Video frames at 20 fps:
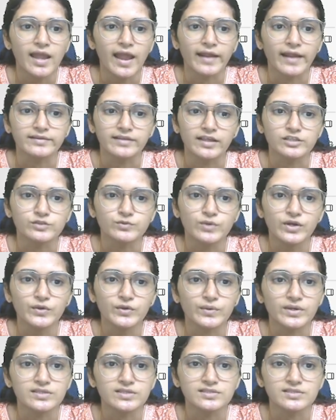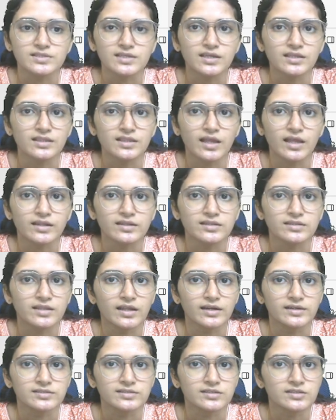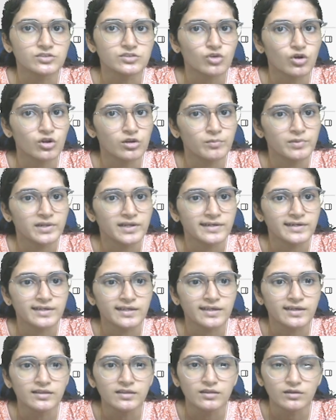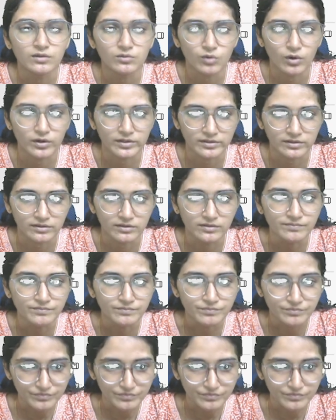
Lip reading: and that's why you can see that is a solubility in water.